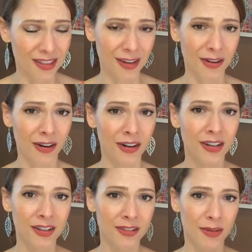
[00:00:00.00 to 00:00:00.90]
and there are
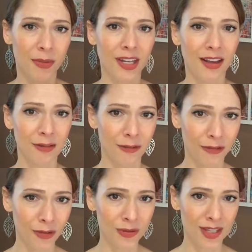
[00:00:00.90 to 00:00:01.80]
so many other
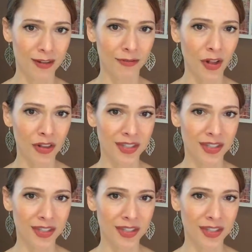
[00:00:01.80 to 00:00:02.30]
foods that fall